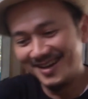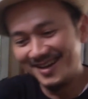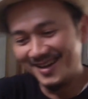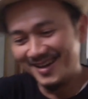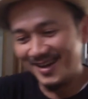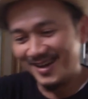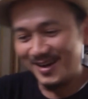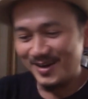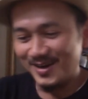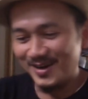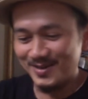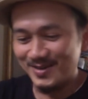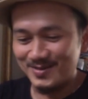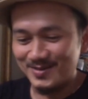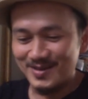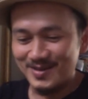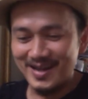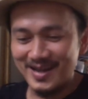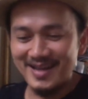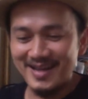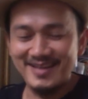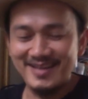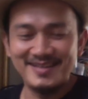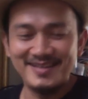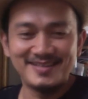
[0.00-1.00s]
All
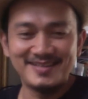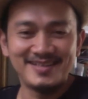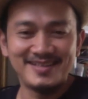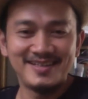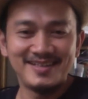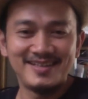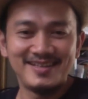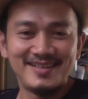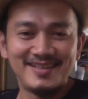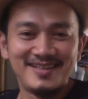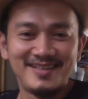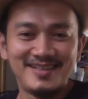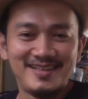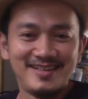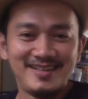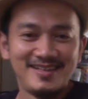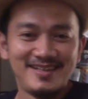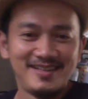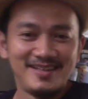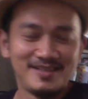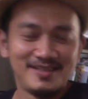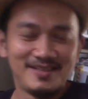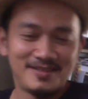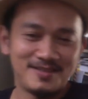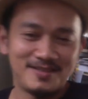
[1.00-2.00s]
right.
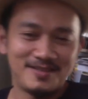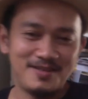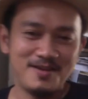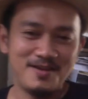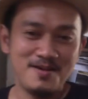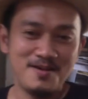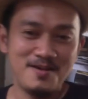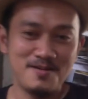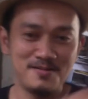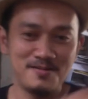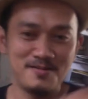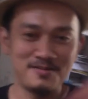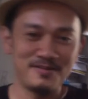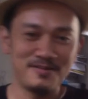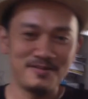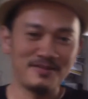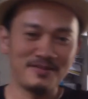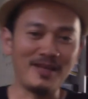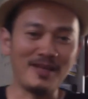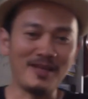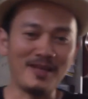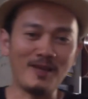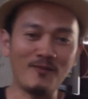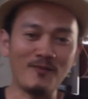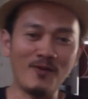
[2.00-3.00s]
So
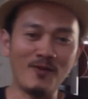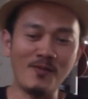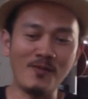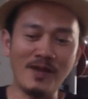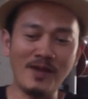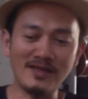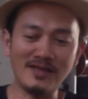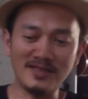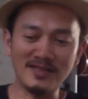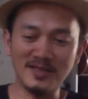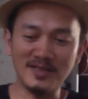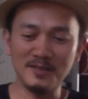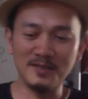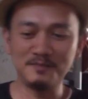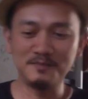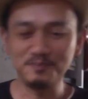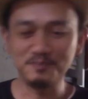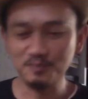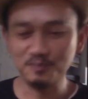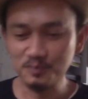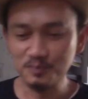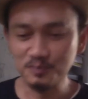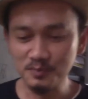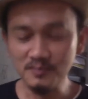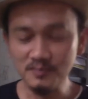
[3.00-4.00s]
thank you very much
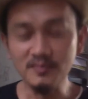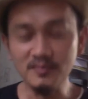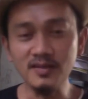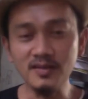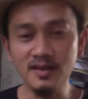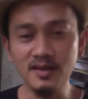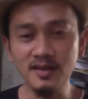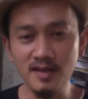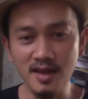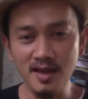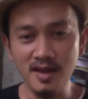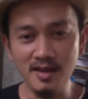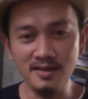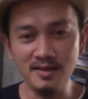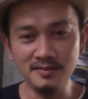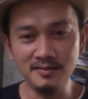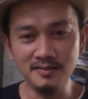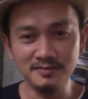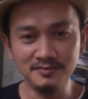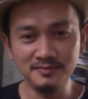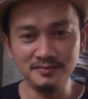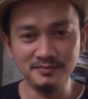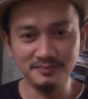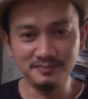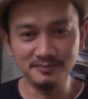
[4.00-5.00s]

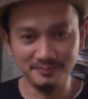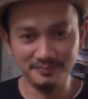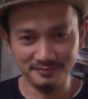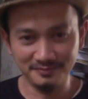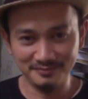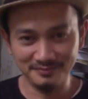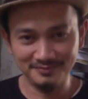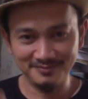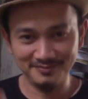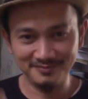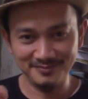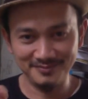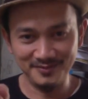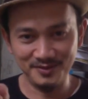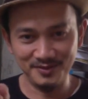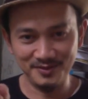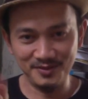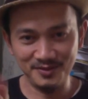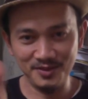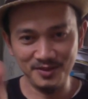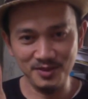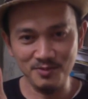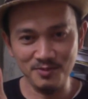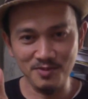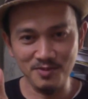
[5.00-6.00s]
and
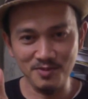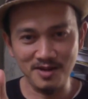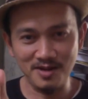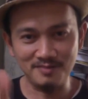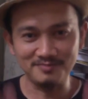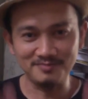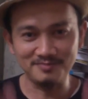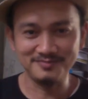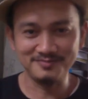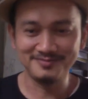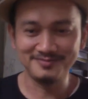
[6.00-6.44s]
see you around.